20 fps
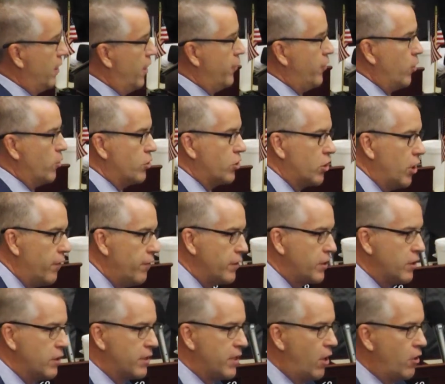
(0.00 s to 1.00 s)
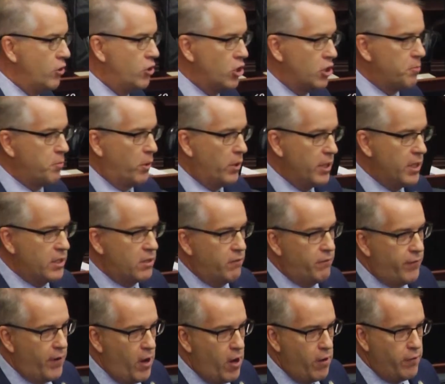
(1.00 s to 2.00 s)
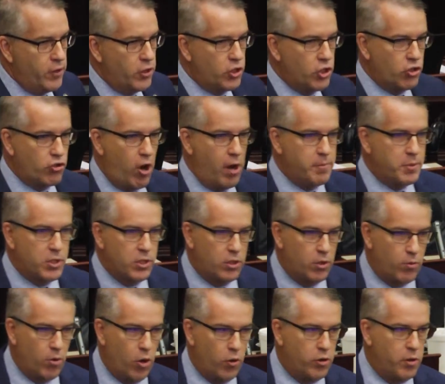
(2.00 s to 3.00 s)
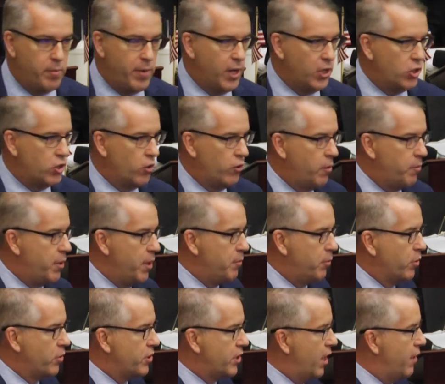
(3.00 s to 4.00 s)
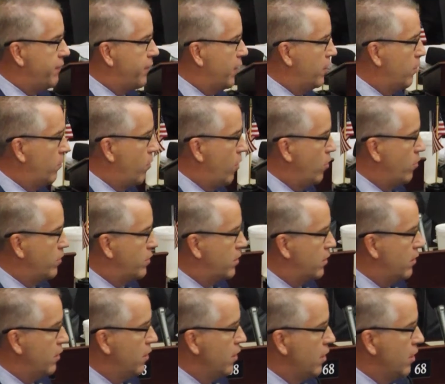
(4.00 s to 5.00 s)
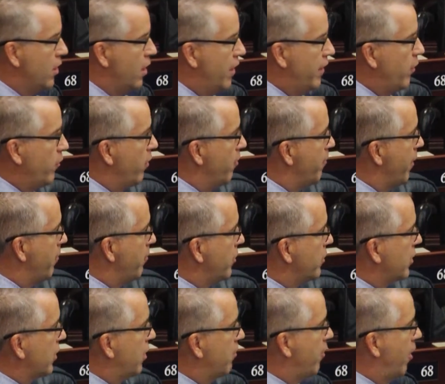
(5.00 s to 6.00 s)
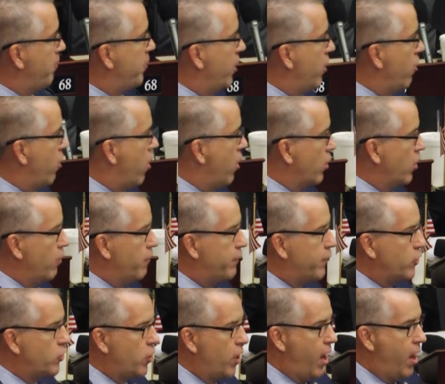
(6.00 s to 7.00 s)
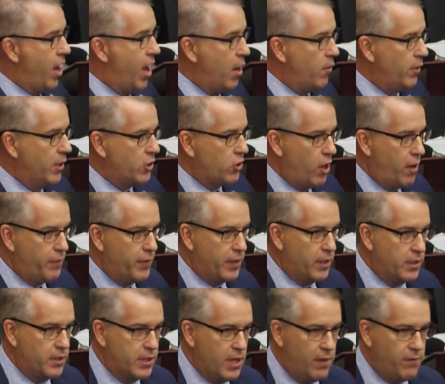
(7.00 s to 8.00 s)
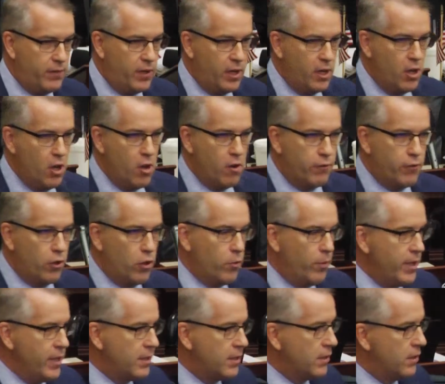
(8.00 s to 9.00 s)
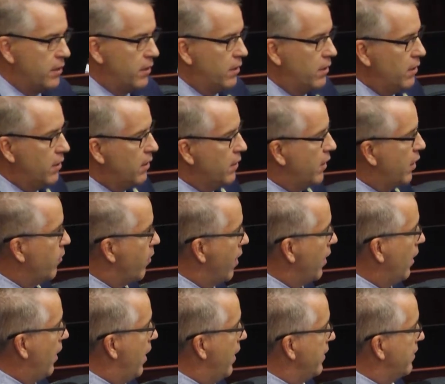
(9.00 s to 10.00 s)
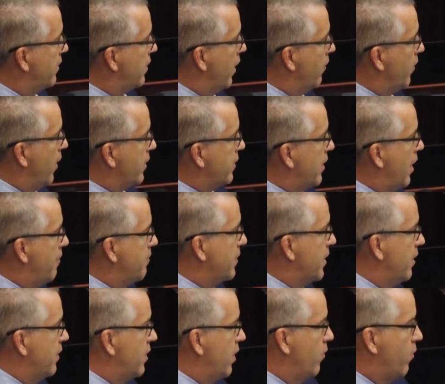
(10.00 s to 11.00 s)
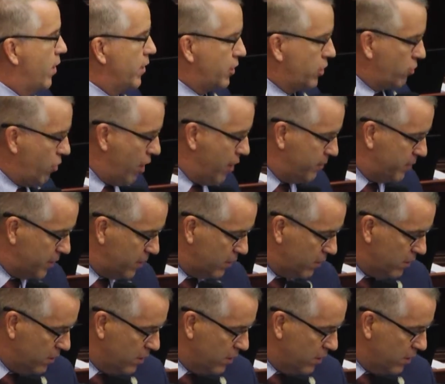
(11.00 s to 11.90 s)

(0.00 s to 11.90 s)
And those services aren't just police and fire. There's stripes in the road to make sure that people are safe on the roads. And then we have members that come up here and argue for highway traffic and safety for a reason. They want lights, they want stop signs, they want stripes.